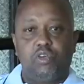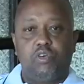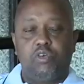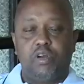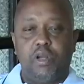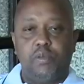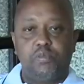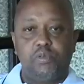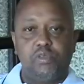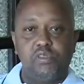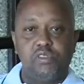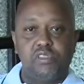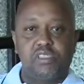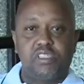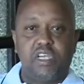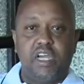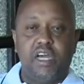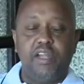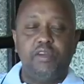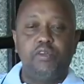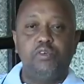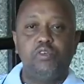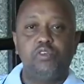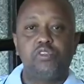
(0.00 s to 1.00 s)
corruption
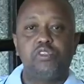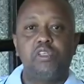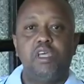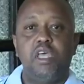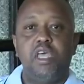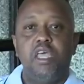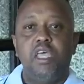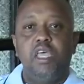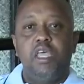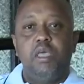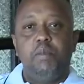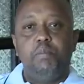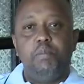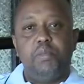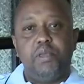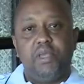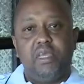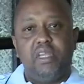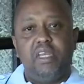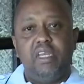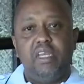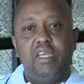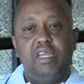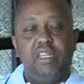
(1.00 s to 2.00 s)
scandals
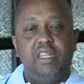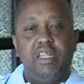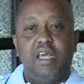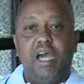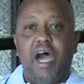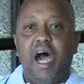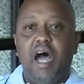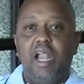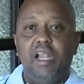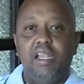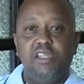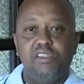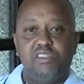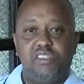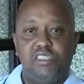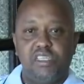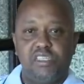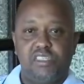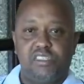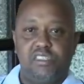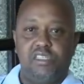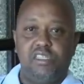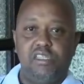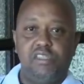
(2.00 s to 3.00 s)
beginning in the early
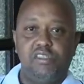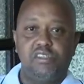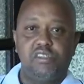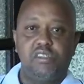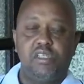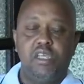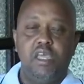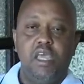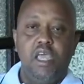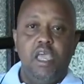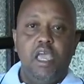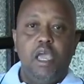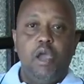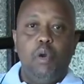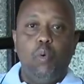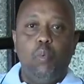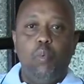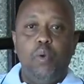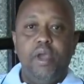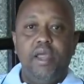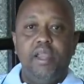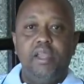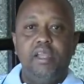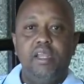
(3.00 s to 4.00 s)
60s,
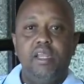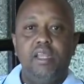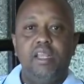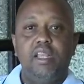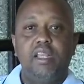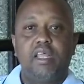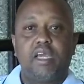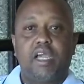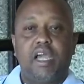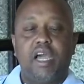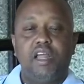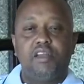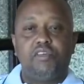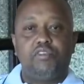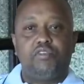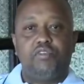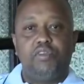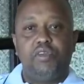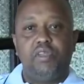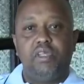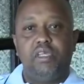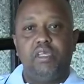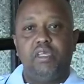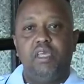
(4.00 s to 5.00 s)
when the
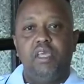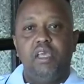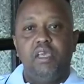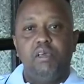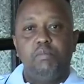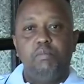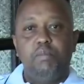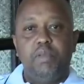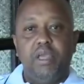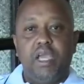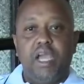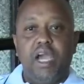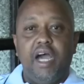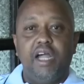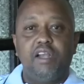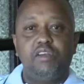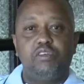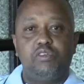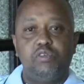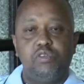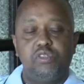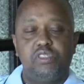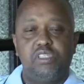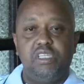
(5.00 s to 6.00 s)
country began
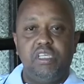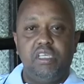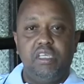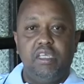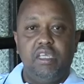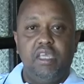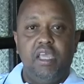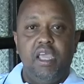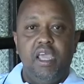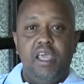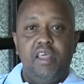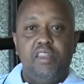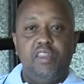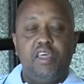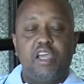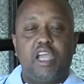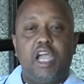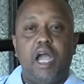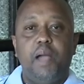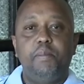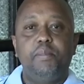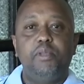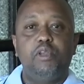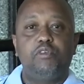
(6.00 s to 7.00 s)
to see the
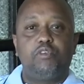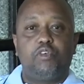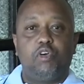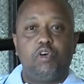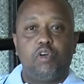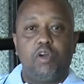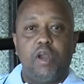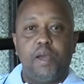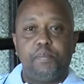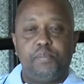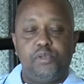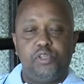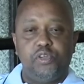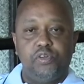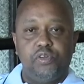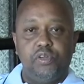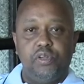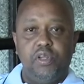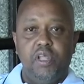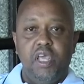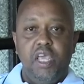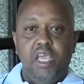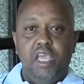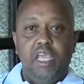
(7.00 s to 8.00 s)
coming of corruption
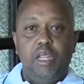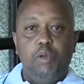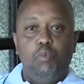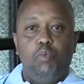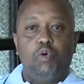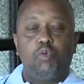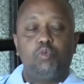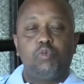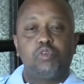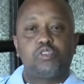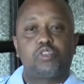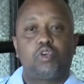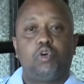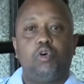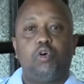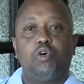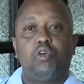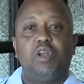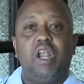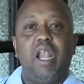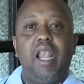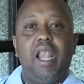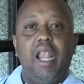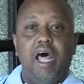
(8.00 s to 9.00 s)
in what was
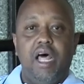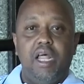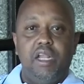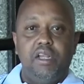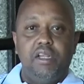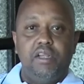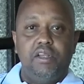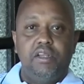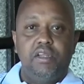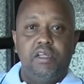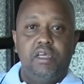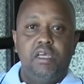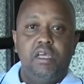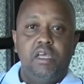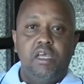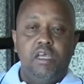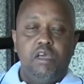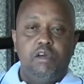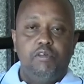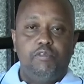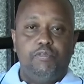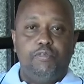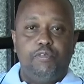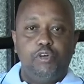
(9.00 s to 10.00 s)
called land
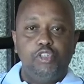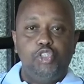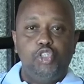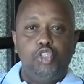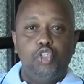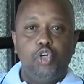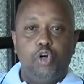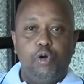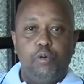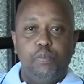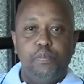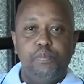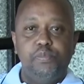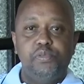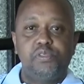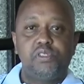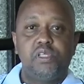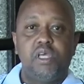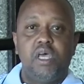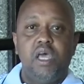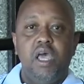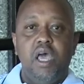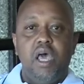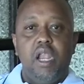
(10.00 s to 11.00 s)
for jobs,
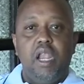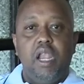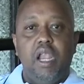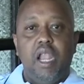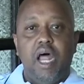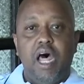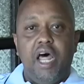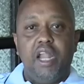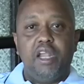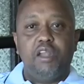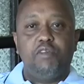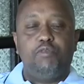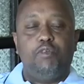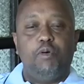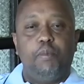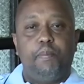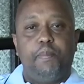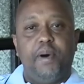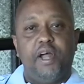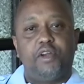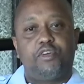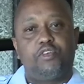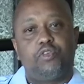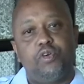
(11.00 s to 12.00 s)
land for
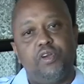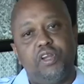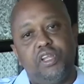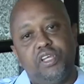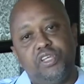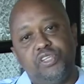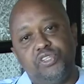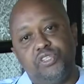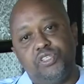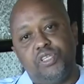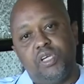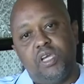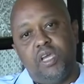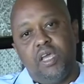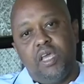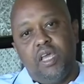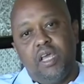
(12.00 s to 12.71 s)
patronage,